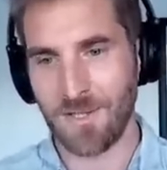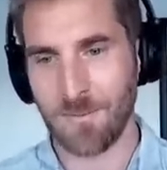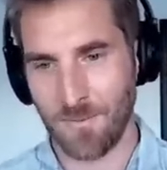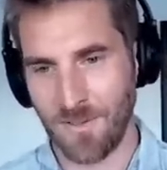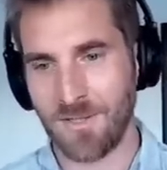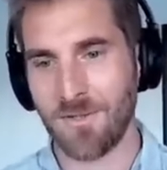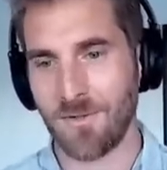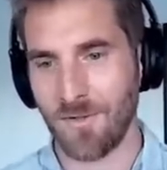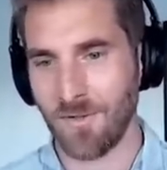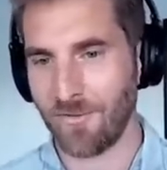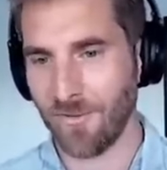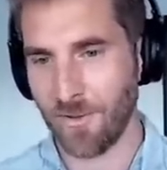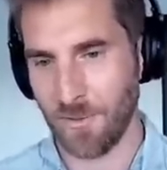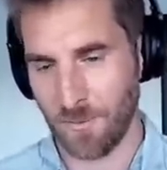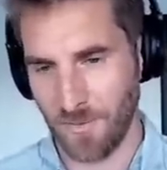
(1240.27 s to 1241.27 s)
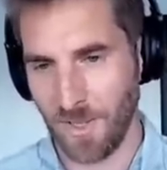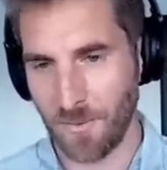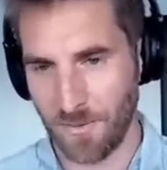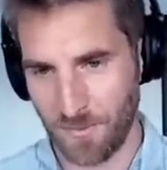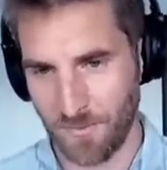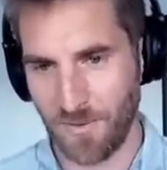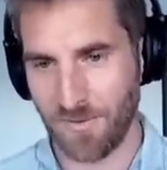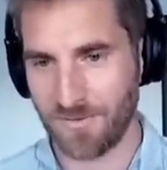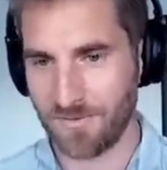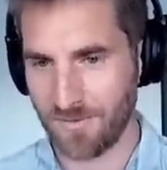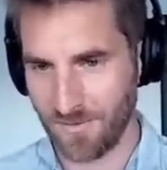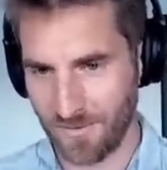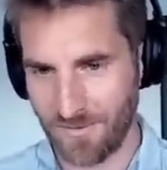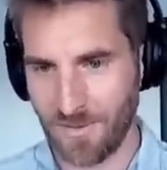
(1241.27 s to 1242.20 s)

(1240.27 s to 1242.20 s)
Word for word: explanation of how, how it works.